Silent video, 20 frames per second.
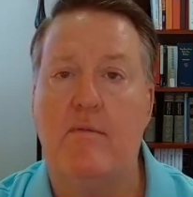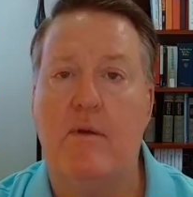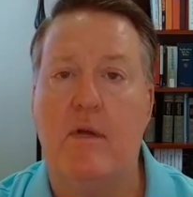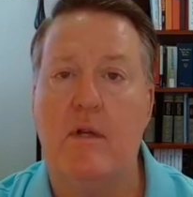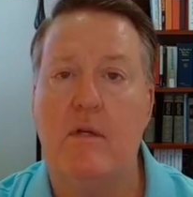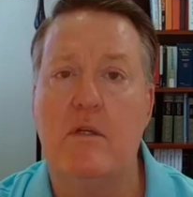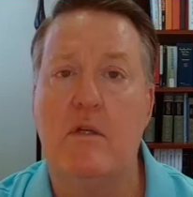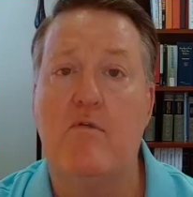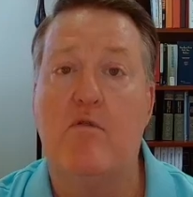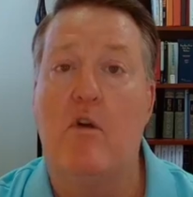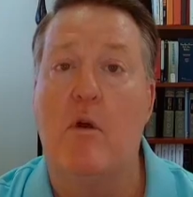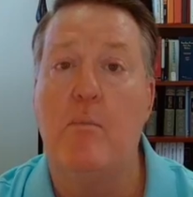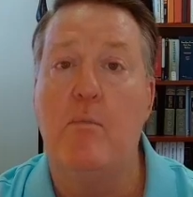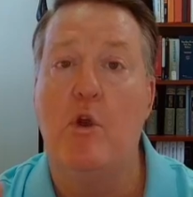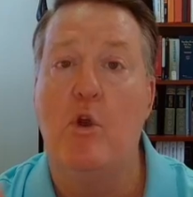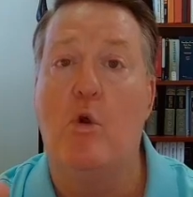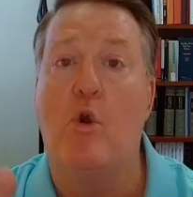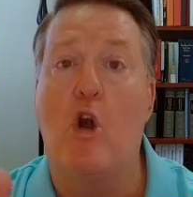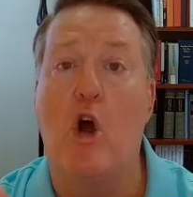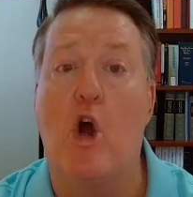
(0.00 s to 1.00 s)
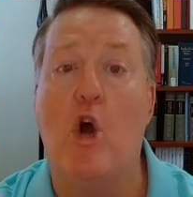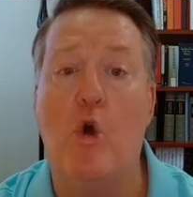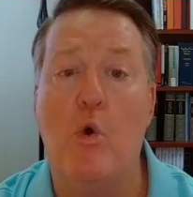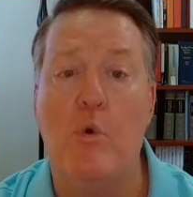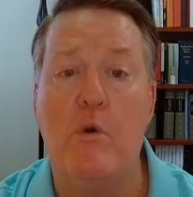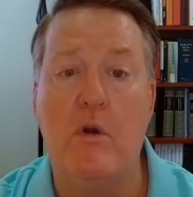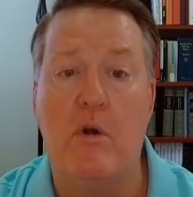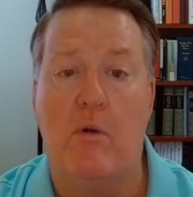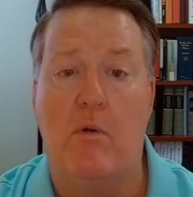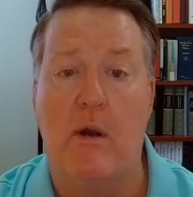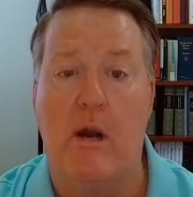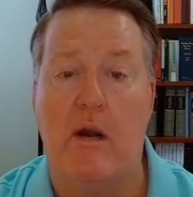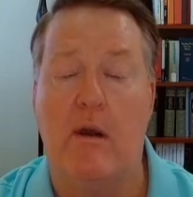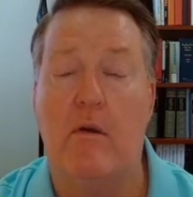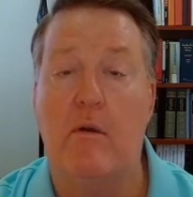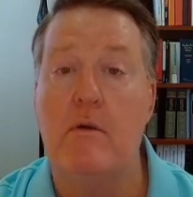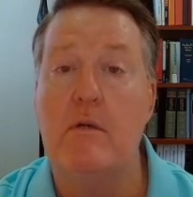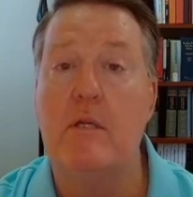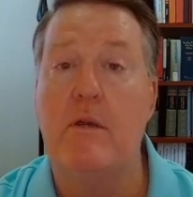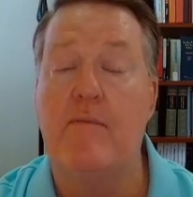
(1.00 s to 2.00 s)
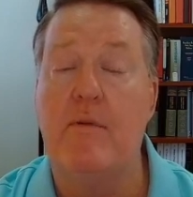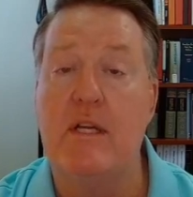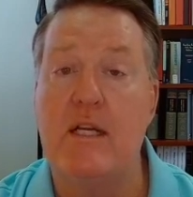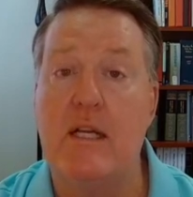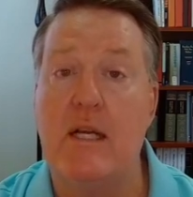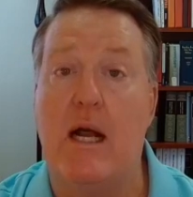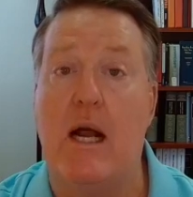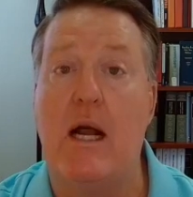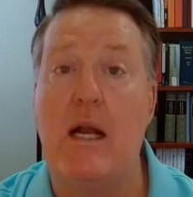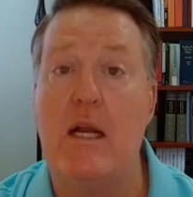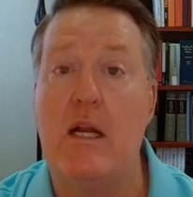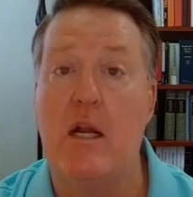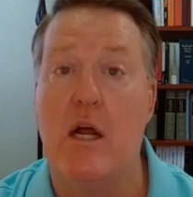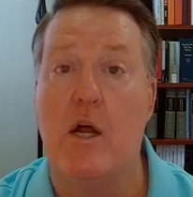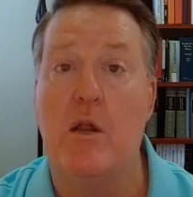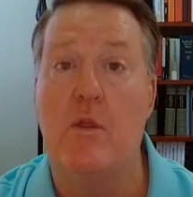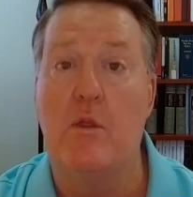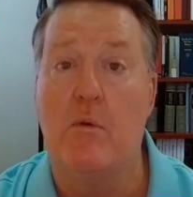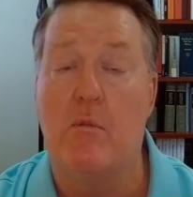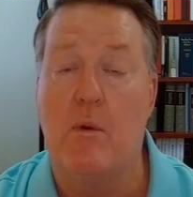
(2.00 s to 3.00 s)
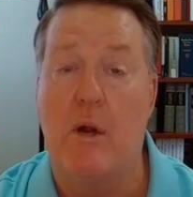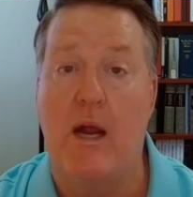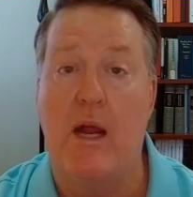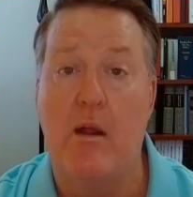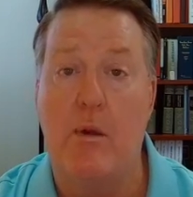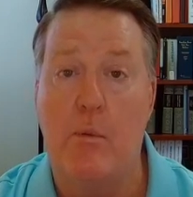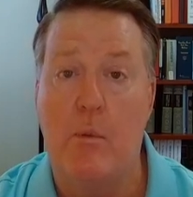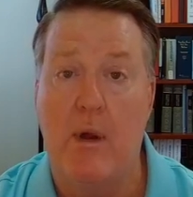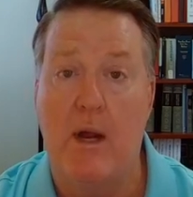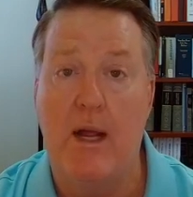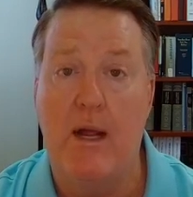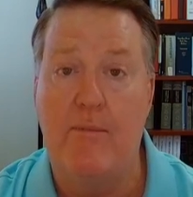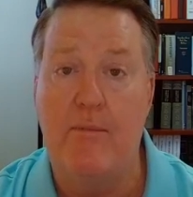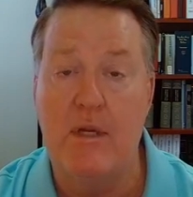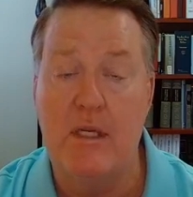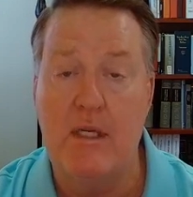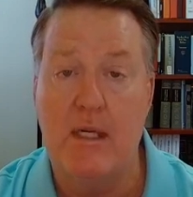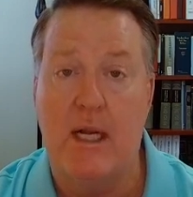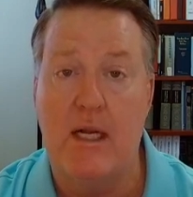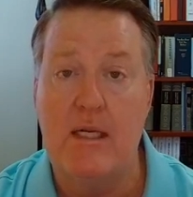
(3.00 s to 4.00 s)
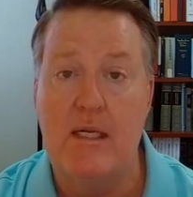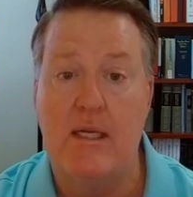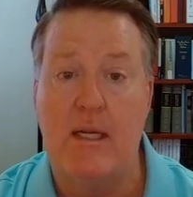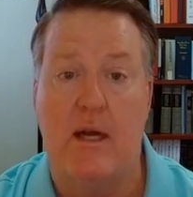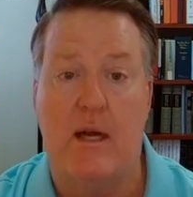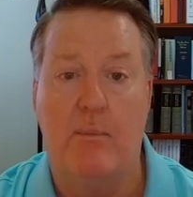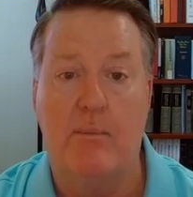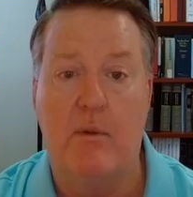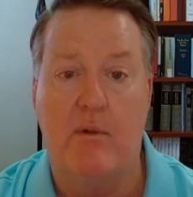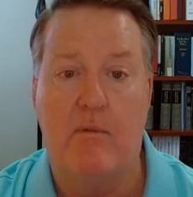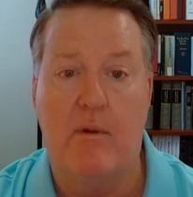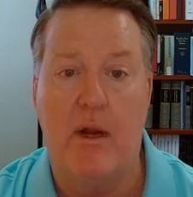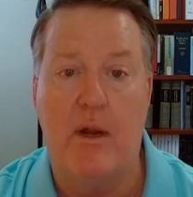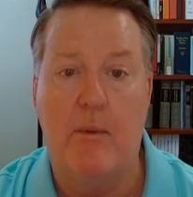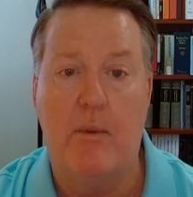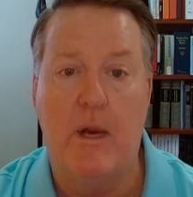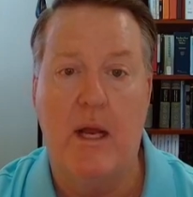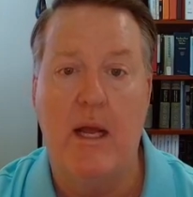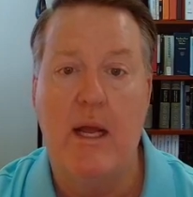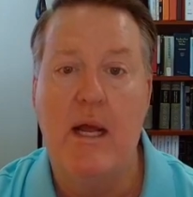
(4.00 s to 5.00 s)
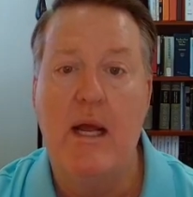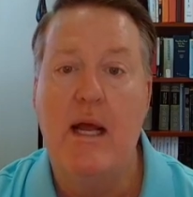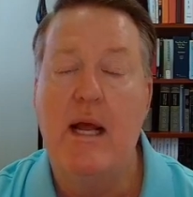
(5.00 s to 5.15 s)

funds from your own creditors if it's not done the right way, if it's not set up the right way.